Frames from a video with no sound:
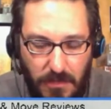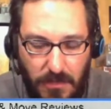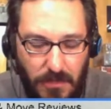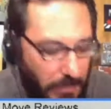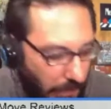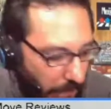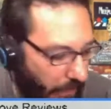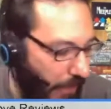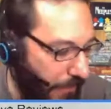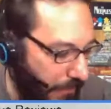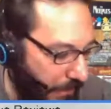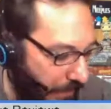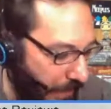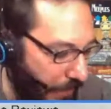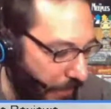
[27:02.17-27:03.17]
Yeah, I
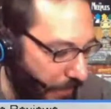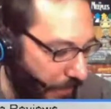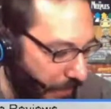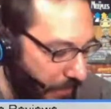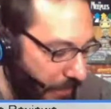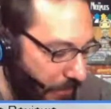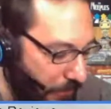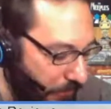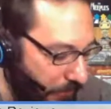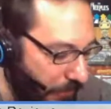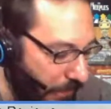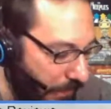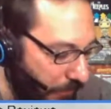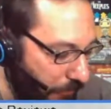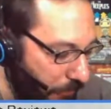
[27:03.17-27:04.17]
think that'd be a
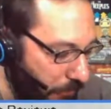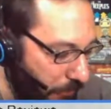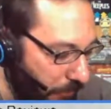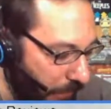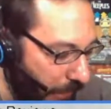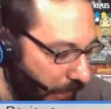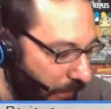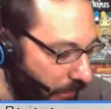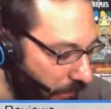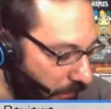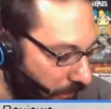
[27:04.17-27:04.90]
cool group to play.